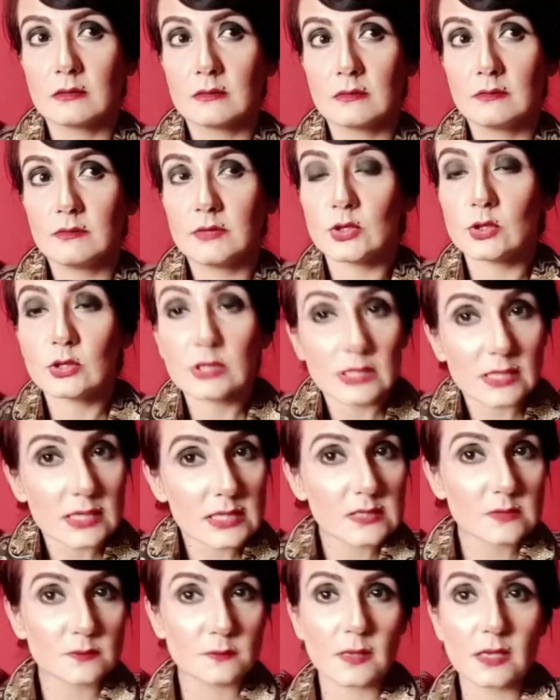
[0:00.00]
when you clear
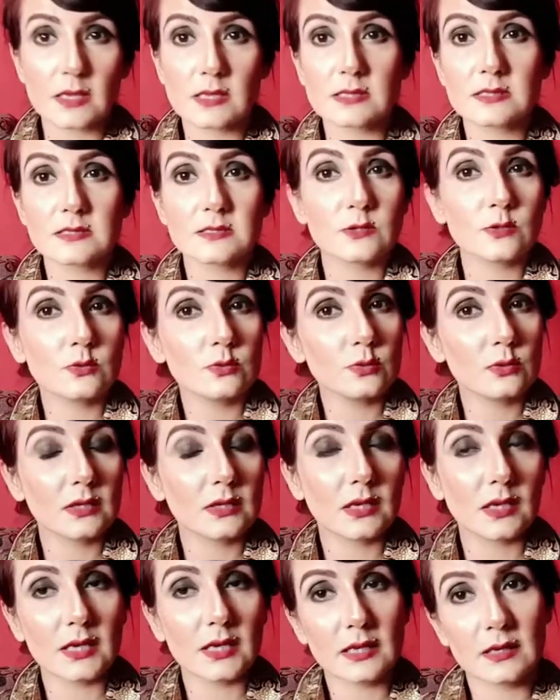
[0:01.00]
space, you
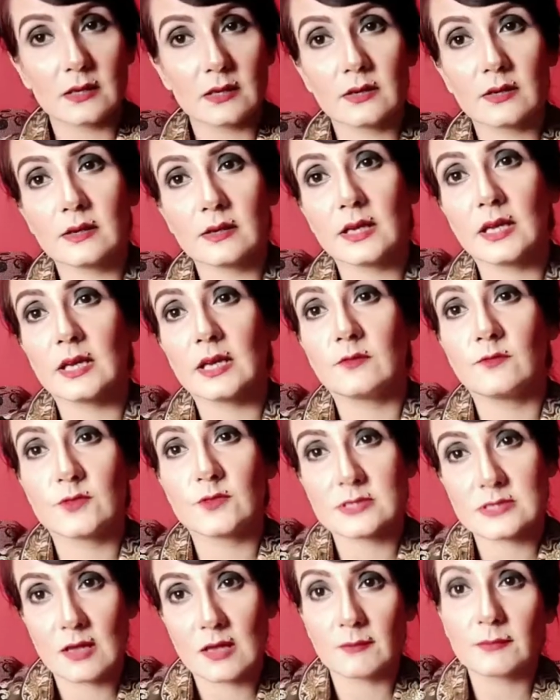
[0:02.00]
clear it for
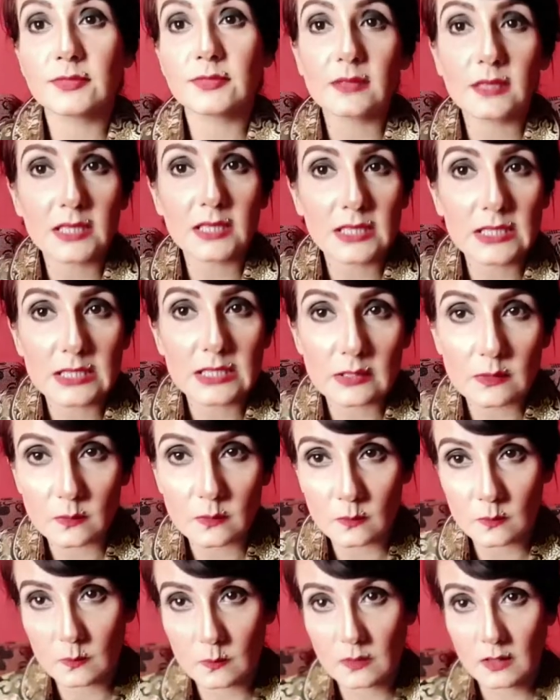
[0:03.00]
something new
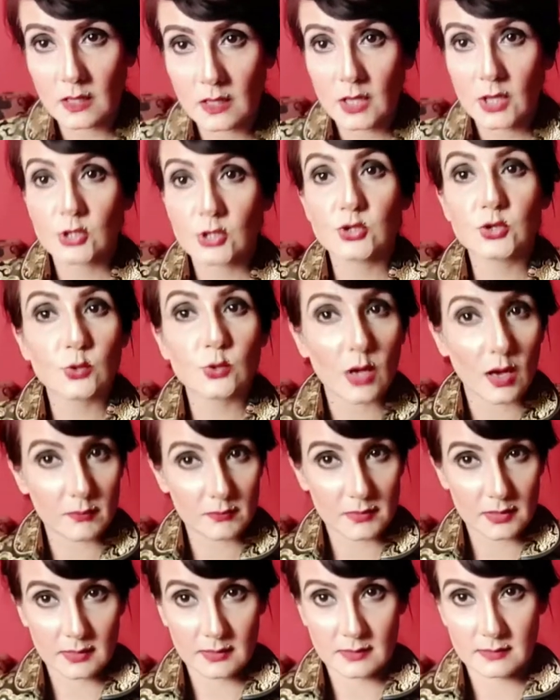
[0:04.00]
to
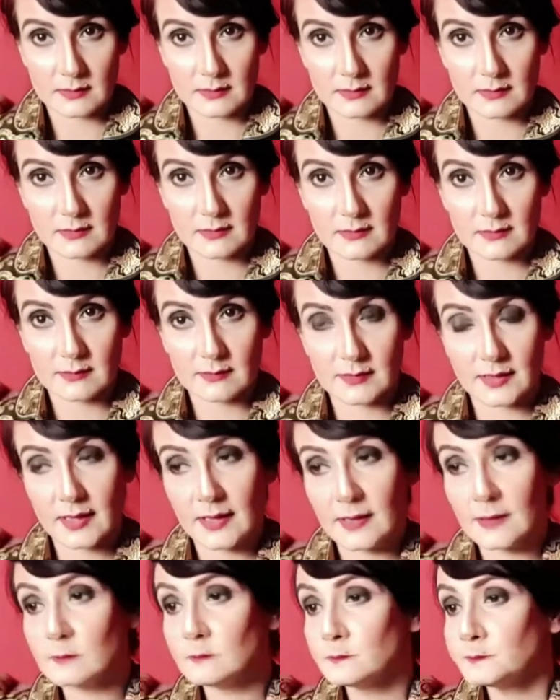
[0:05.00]
come in,
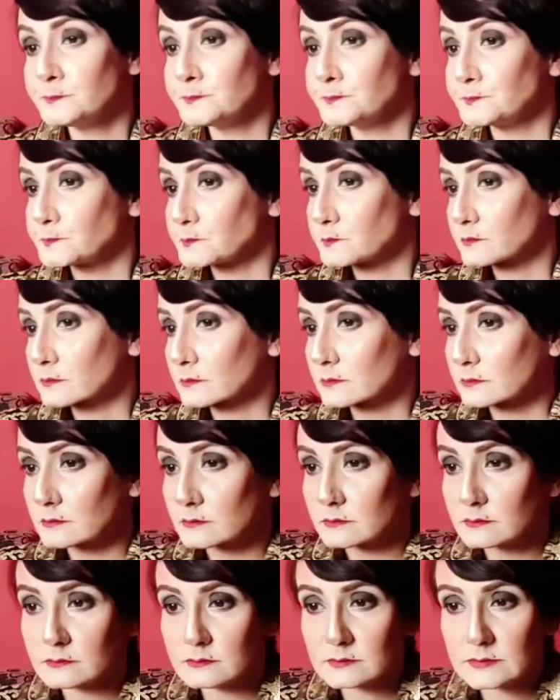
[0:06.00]
okay?
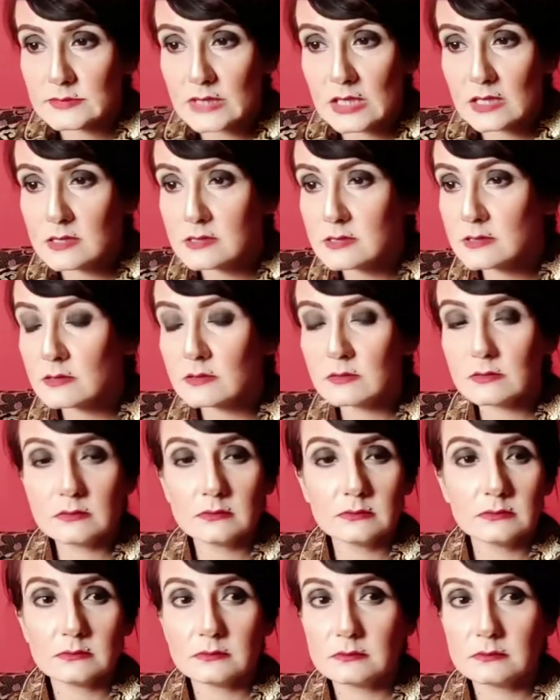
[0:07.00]
So,